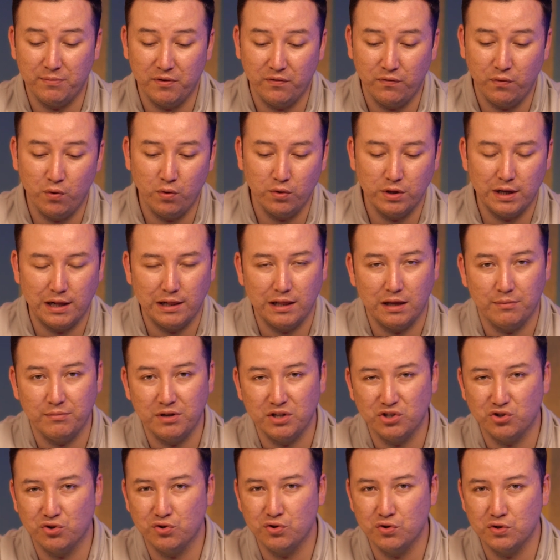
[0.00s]
before that, let me
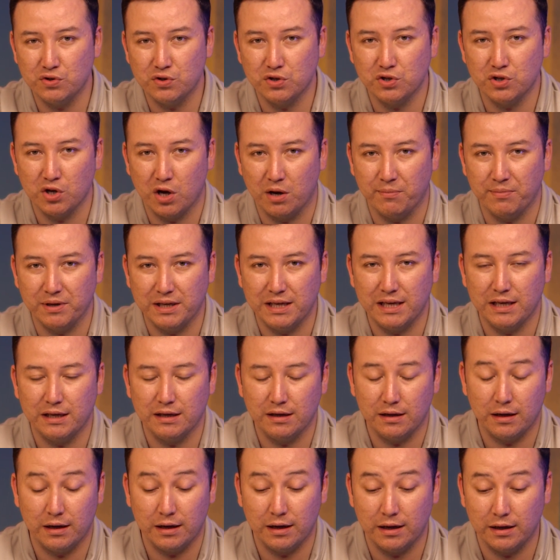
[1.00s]
introduce the topic.
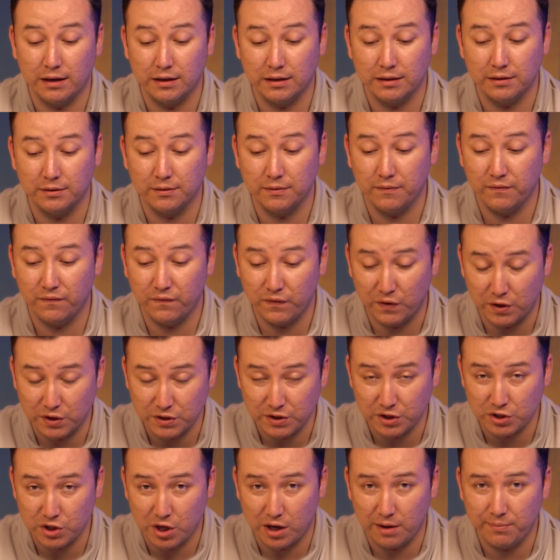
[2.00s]

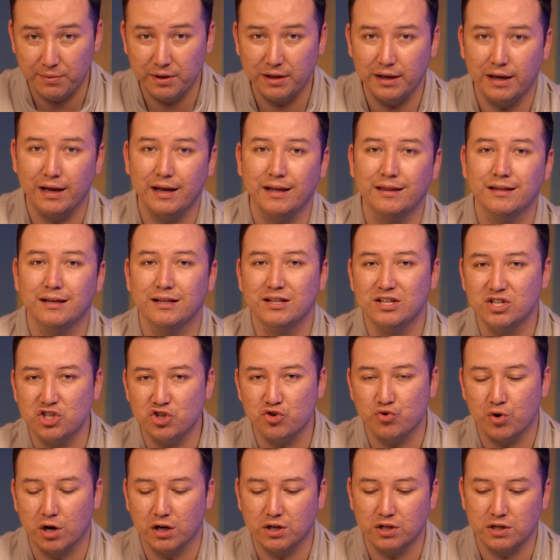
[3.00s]
First the topic and then the
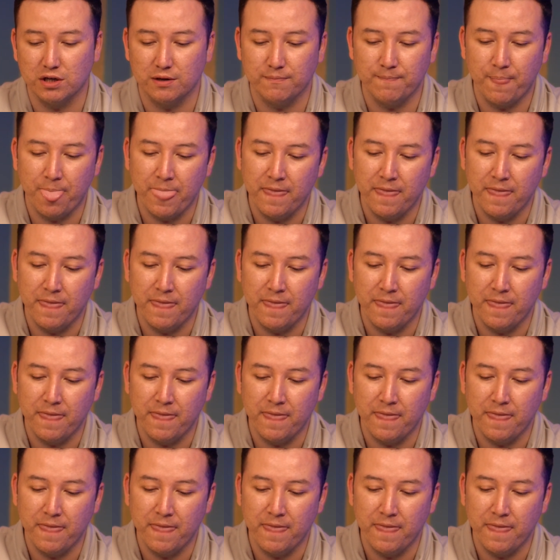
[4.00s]
structure.